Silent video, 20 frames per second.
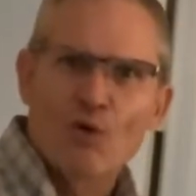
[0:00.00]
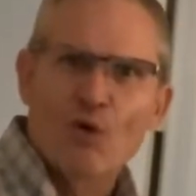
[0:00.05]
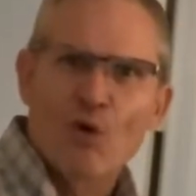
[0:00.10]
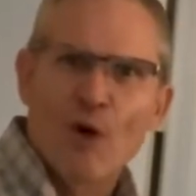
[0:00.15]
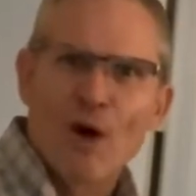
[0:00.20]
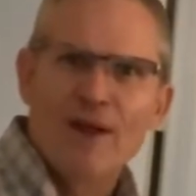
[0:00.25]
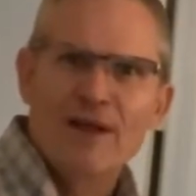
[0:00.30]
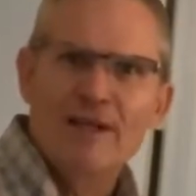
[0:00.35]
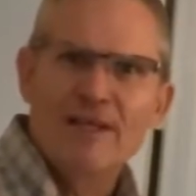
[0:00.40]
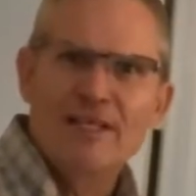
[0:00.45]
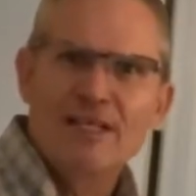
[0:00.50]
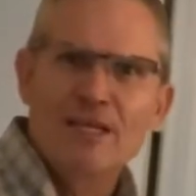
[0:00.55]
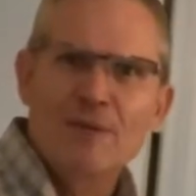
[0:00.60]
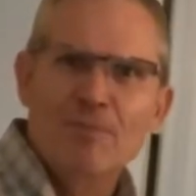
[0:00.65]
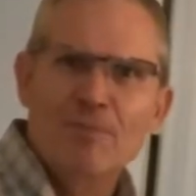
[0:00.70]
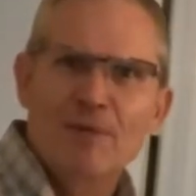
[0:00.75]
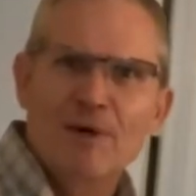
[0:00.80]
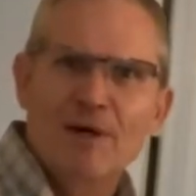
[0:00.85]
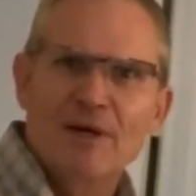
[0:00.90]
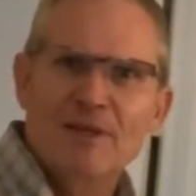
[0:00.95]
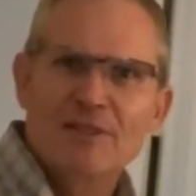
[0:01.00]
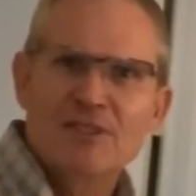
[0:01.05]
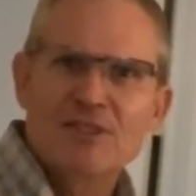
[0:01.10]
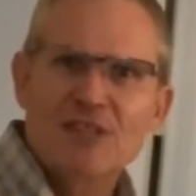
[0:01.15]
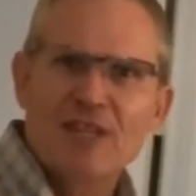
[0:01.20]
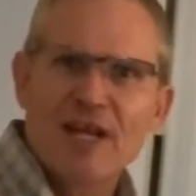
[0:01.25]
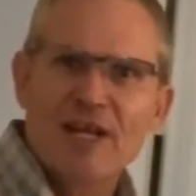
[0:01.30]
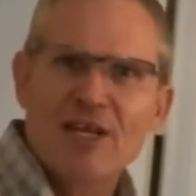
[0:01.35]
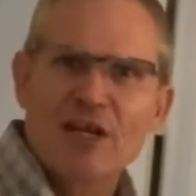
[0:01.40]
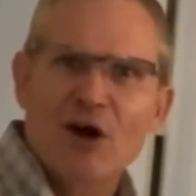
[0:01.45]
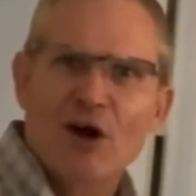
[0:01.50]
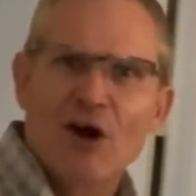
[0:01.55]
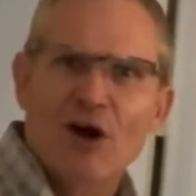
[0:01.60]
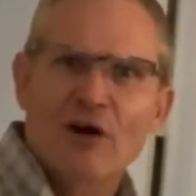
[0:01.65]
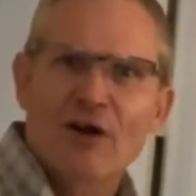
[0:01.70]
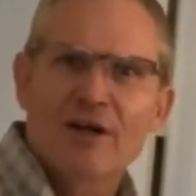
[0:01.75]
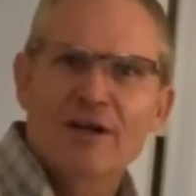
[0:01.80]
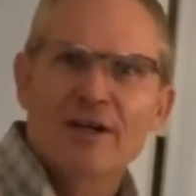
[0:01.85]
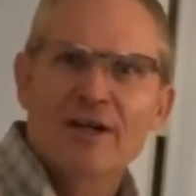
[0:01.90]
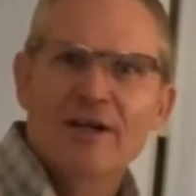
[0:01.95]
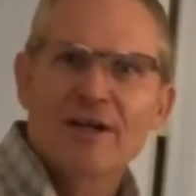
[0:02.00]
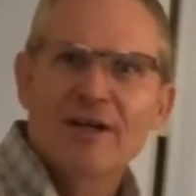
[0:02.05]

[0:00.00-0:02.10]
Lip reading: quite keep a steady arc.